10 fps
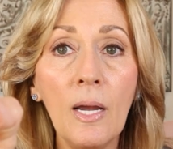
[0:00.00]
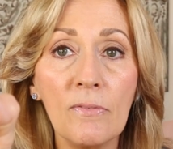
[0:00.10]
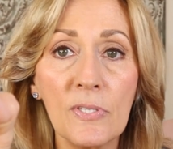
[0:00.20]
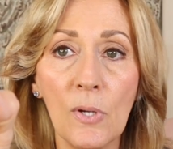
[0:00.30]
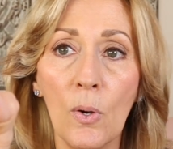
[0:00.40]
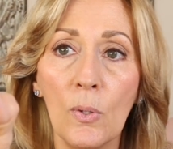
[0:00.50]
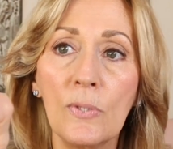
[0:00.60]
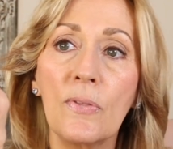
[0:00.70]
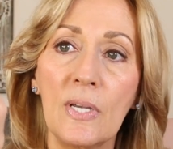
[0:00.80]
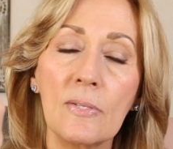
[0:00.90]
I have
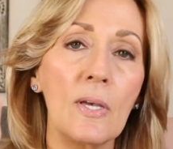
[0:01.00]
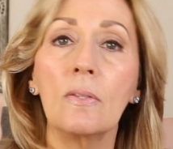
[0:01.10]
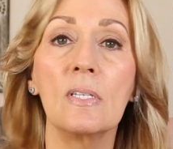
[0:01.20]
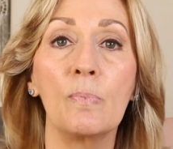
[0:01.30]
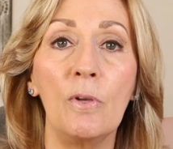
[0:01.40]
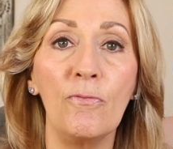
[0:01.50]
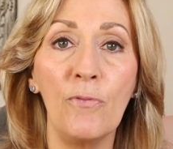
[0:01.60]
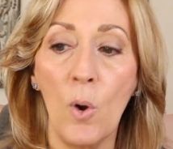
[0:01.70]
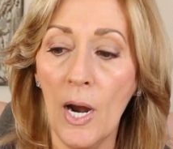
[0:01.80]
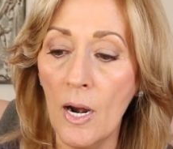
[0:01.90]
sold things like this
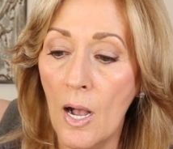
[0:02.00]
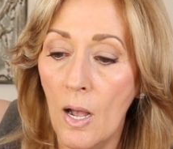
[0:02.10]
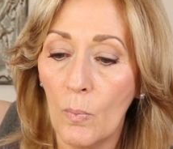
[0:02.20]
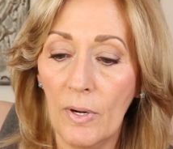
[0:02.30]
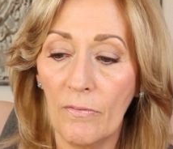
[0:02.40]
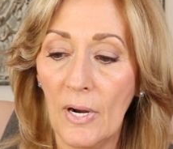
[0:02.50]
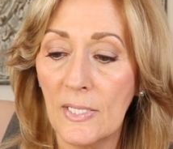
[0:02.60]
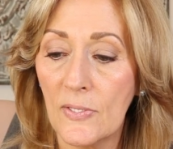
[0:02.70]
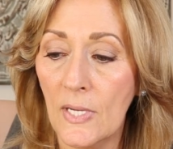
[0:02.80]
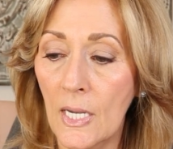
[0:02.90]
before. Whenever I
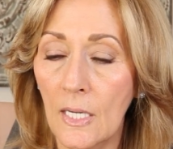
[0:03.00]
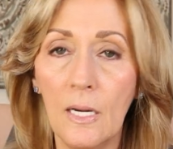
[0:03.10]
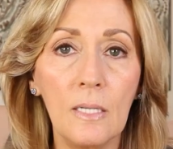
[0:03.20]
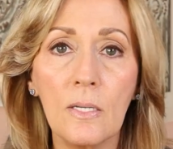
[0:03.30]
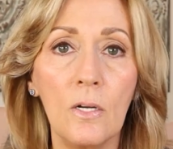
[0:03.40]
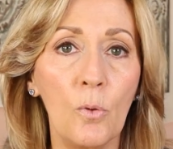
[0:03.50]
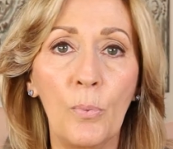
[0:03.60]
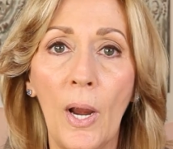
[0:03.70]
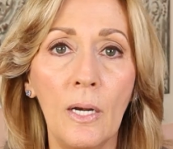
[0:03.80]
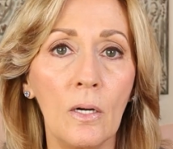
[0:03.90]
see it, it's a
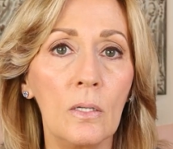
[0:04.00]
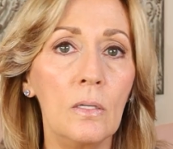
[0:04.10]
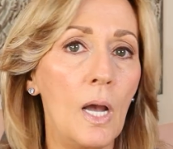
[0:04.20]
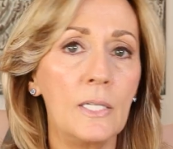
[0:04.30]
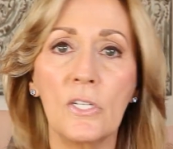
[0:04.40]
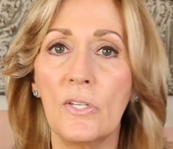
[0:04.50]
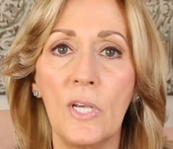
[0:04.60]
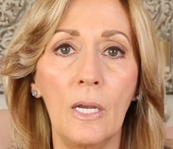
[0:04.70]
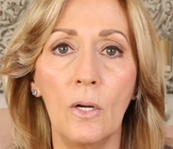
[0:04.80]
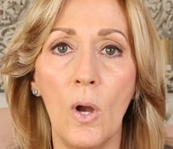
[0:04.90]
no-brainer. I just
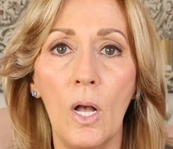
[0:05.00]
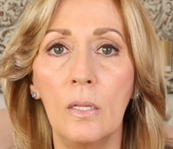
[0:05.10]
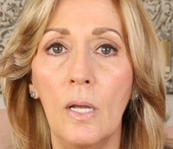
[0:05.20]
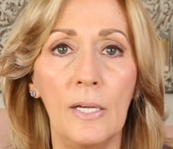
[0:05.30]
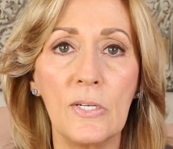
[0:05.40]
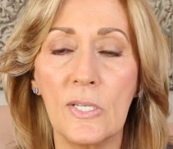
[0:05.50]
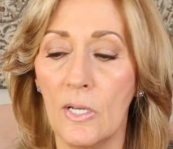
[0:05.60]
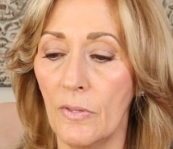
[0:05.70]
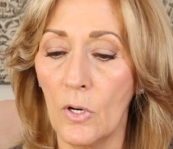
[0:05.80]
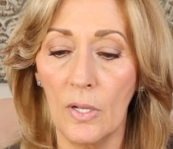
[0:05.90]
take it all. I just
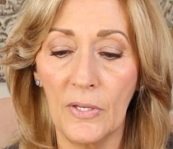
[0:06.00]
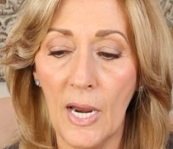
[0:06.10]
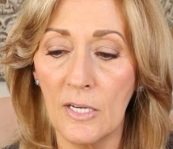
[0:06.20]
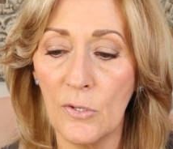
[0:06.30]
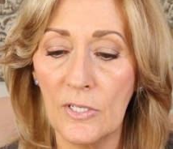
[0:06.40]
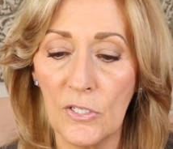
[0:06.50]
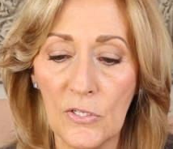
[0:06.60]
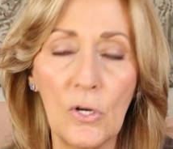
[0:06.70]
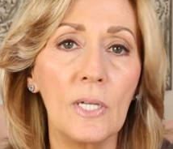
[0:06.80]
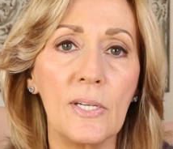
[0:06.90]
tell the girl at the cash
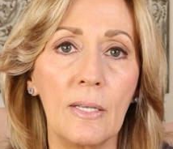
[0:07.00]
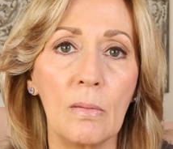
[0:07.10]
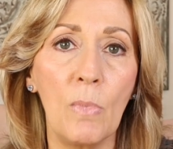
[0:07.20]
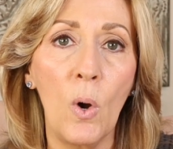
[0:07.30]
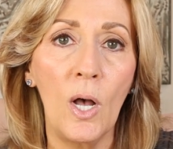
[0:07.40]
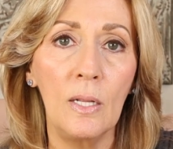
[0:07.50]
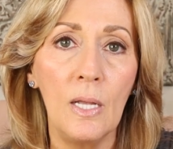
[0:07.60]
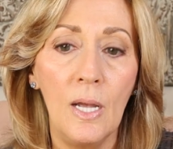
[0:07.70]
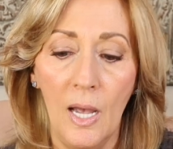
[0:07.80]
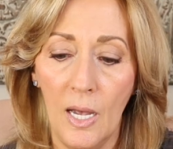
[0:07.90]
register, I'll take them
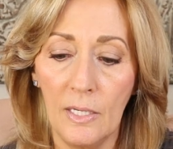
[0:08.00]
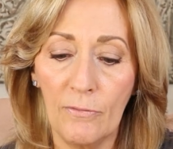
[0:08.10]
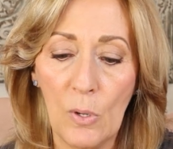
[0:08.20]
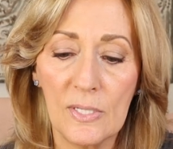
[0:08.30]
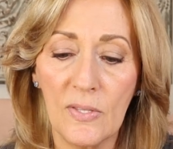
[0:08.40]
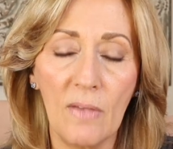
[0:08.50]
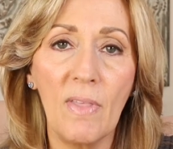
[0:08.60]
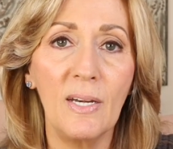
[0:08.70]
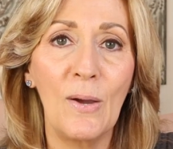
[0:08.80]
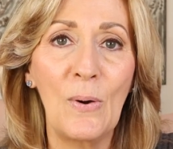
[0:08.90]
all. And of course, then
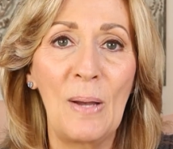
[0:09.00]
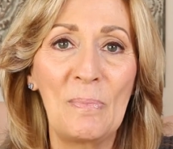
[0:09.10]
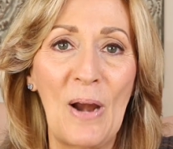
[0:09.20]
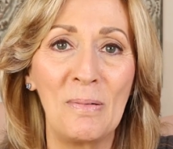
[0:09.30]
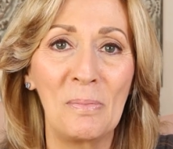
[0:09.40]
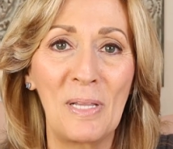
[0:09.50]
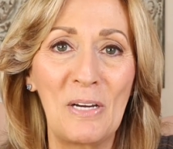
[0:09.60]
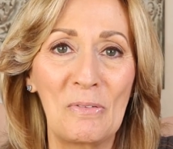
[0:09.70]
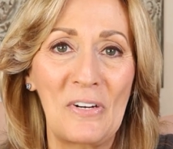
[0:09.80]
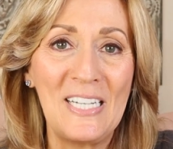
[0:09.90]
they know I'm
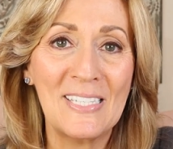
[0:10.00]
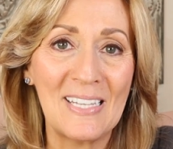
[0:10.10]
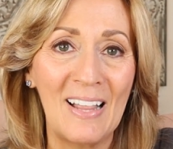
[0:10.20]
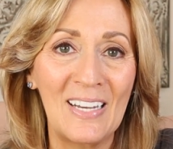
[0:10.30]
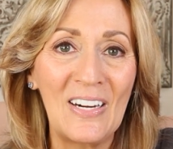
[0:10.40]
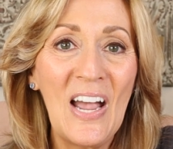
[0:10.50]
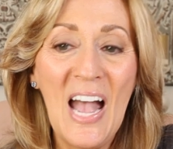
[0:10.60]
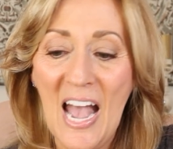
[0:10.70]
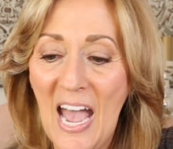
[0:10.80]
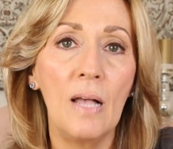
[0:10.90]
probably a reseller.
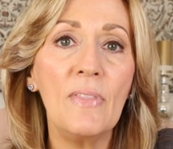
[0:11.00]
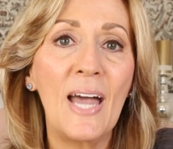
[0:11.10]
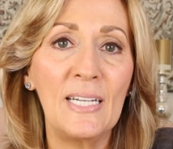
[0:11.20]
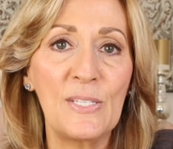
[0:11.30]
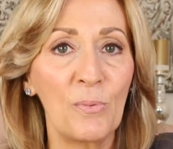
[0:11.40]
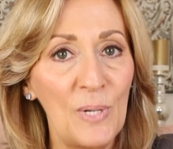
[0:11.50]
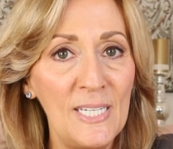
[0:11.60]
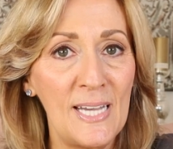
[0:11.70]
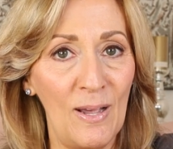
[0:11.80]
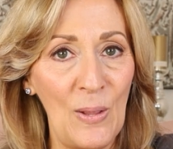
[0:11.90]
And that is
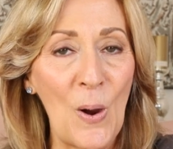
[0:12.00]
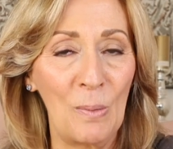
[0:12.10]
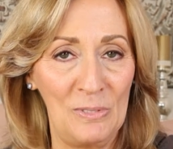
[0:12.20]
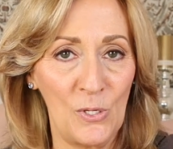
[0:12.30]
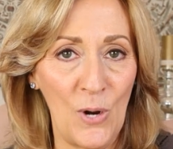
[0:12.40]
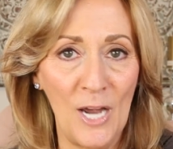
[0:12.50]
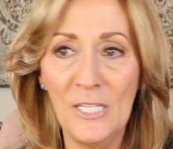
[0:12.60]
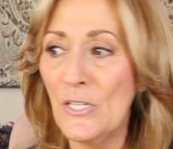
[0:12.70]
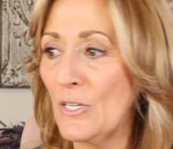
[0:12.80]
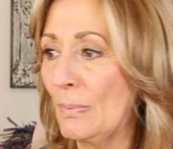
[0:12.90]
retail
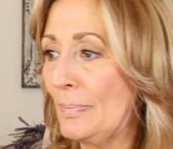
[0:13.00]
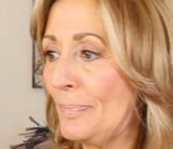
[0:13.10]
arbitrage.